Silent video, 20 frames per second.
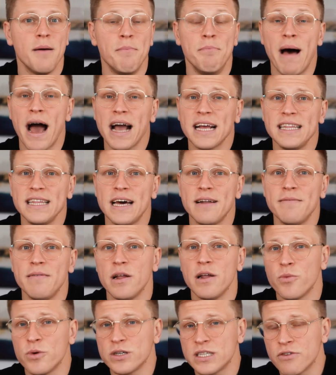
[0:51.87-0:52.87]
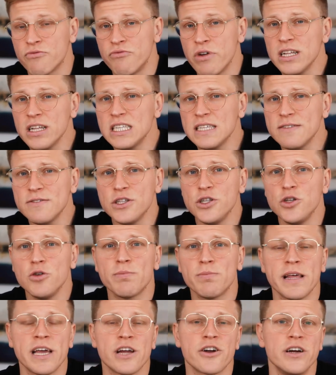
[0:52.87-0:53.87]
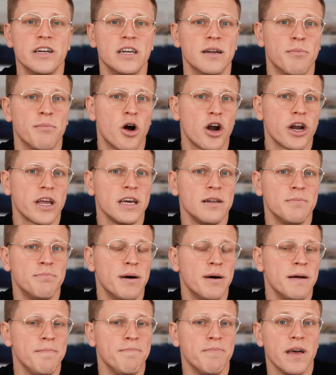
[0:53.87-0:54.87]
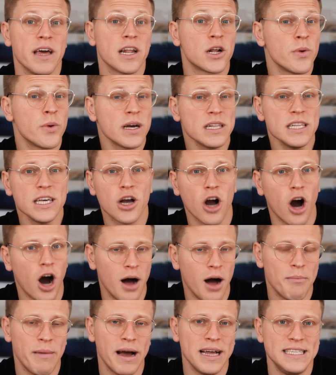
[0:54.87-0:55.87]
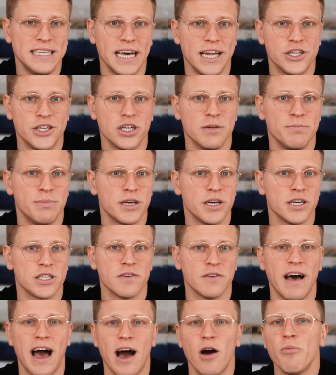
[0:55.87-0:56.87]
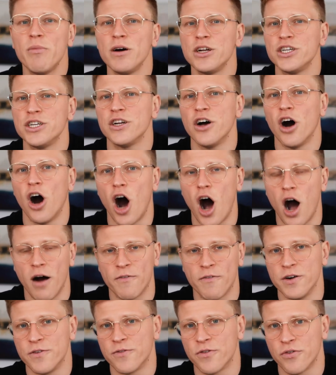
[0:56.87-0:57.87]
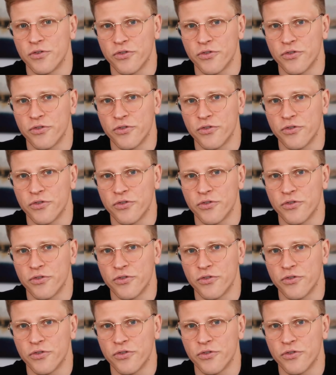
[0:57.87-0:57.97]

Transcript: Back then, it was a relatively new player in the market, but it quickly caught my attention because of how much it offered for